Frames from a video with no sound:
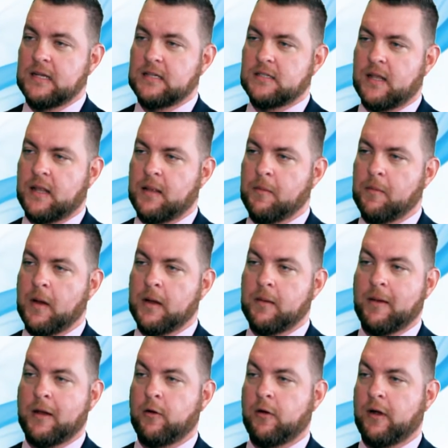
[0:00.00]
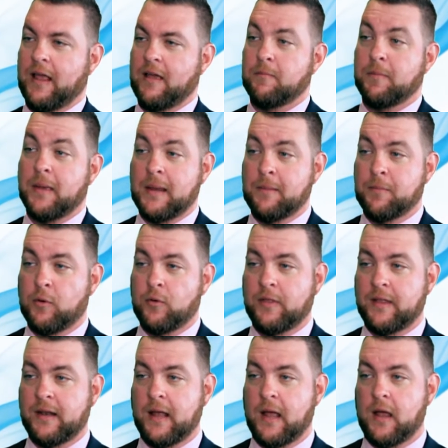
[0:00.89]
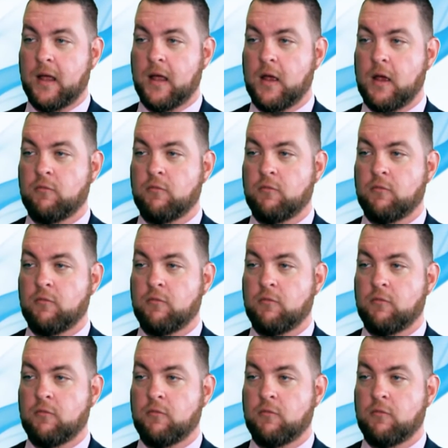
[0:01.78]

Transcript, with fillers: So they might already have people that are,